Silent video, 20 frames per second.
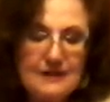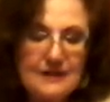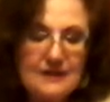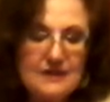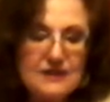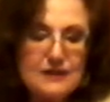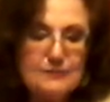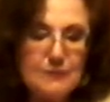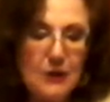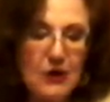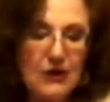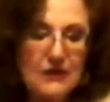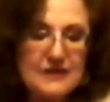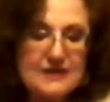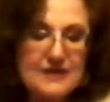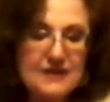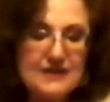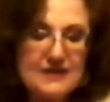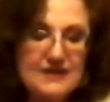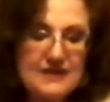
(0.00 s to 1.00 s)

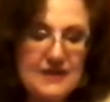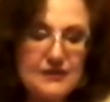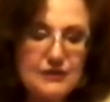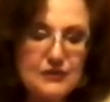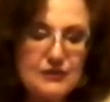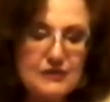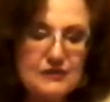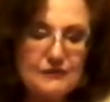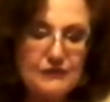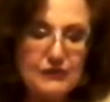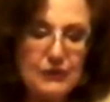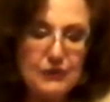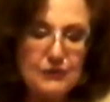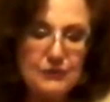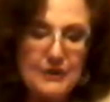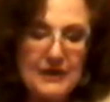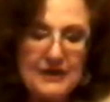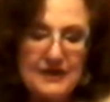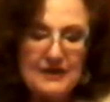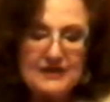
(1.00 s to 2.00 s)
Sparks and cinders
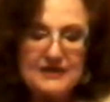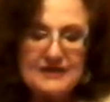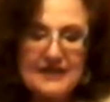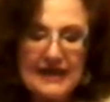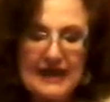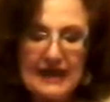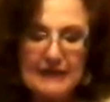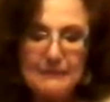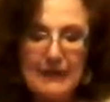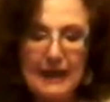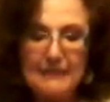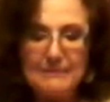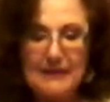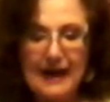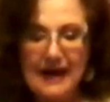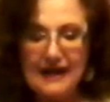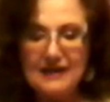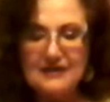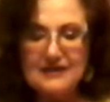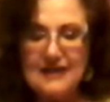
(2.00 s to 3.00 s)
flew, stinging my
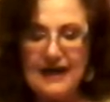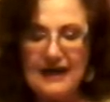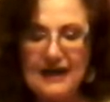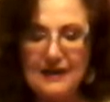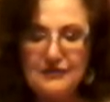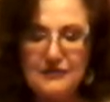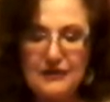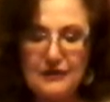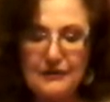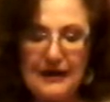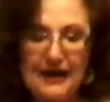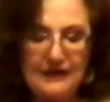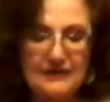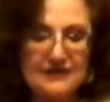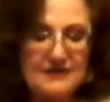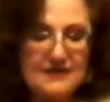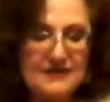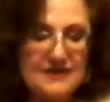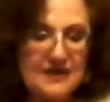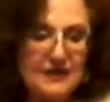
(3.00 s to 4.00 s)
back as I hit the ground
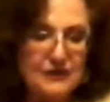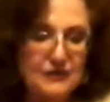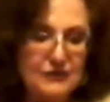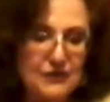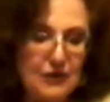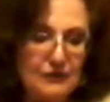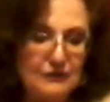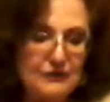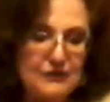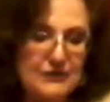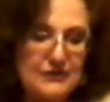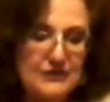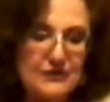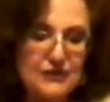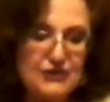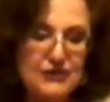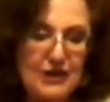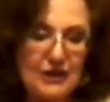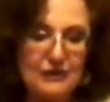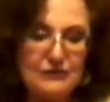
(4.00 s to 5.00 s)
and skittered over to the
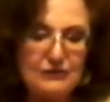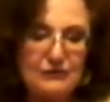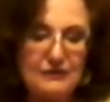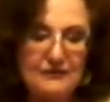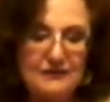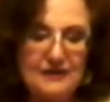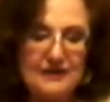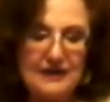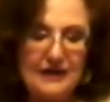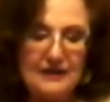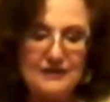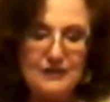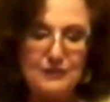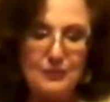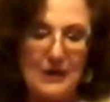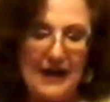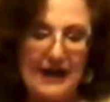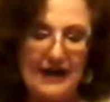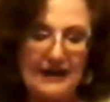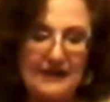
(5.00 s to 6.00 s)
shelter of the next
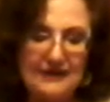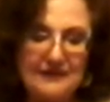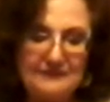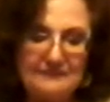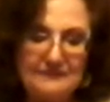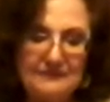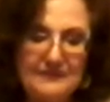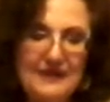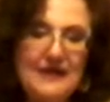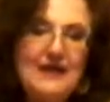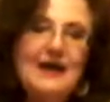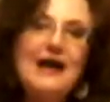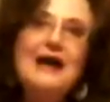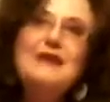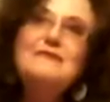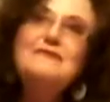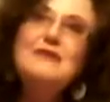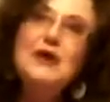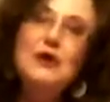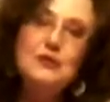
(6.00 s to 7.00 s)
wagon. I
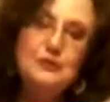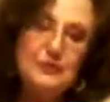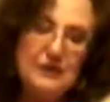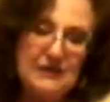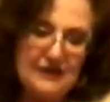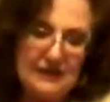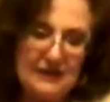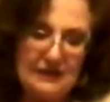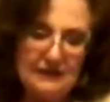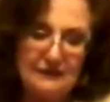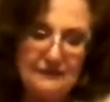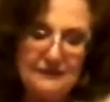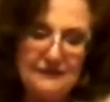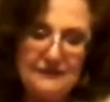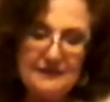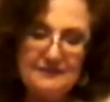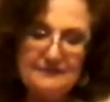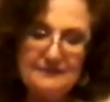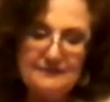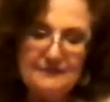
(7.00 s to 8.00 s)
felt relief
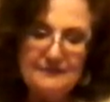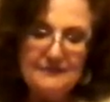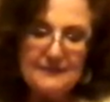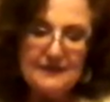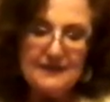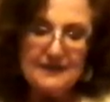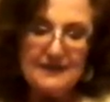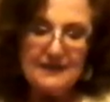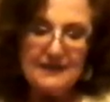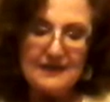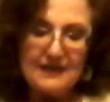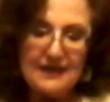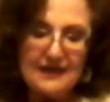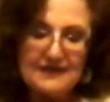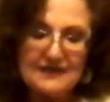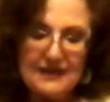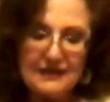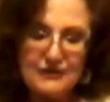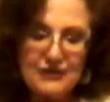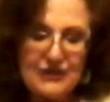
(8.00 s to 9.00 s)

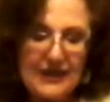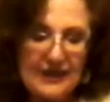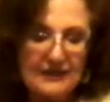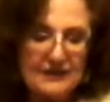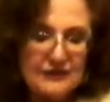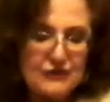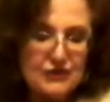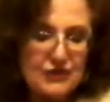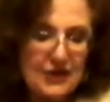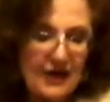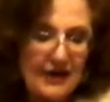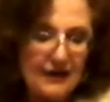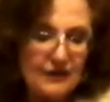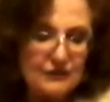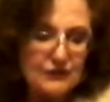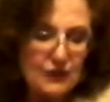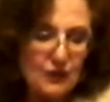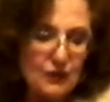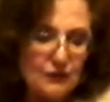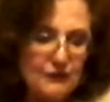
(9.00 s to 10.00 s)
as I checked the
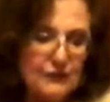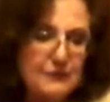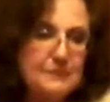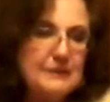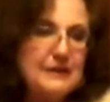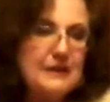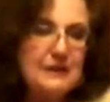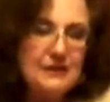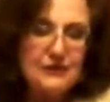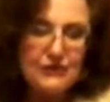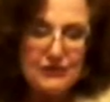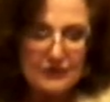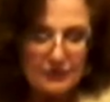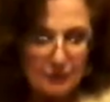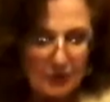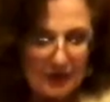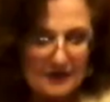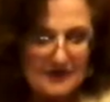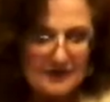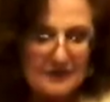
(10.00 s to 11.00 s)
child over because she
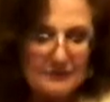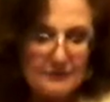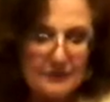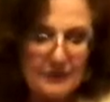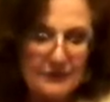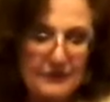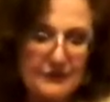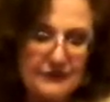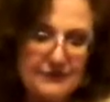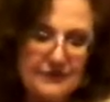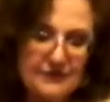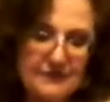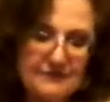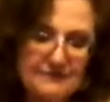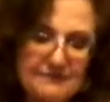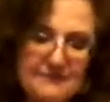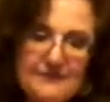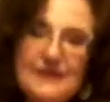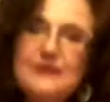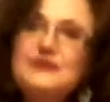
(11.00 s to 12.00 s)
wasn't burned
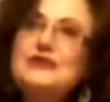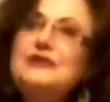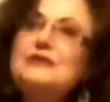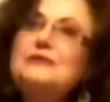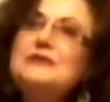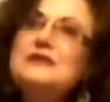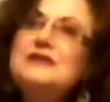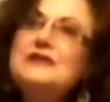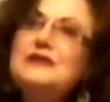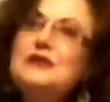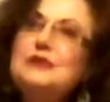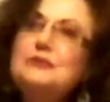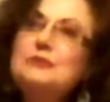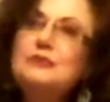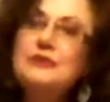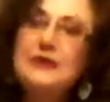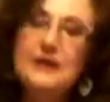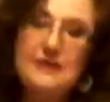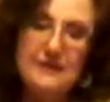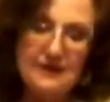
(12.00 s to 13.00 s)
and she was still
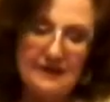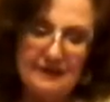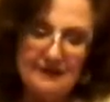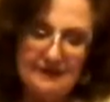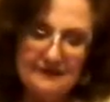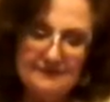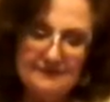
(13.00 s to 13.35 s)
breathing,